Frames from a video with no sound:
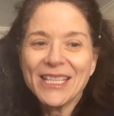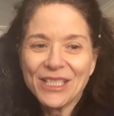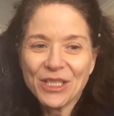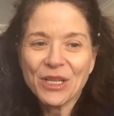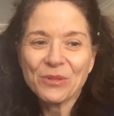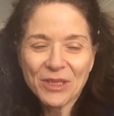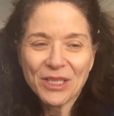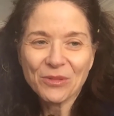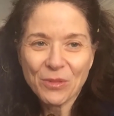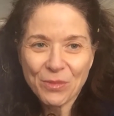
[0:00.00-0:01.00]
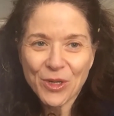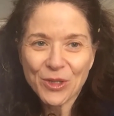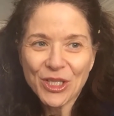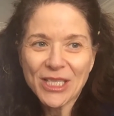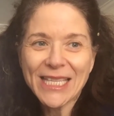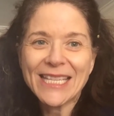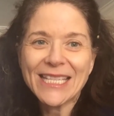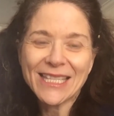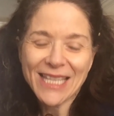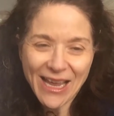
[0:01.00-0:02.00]
to repurchase, and
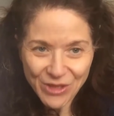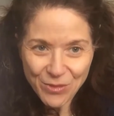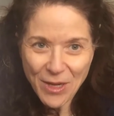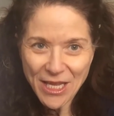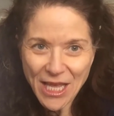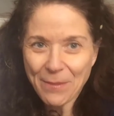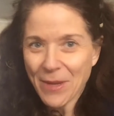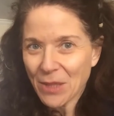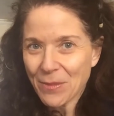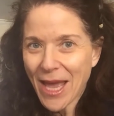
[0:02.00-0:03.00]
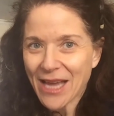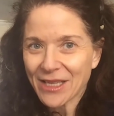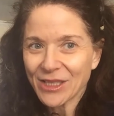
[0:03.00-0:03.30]
yet they have to pay that money back.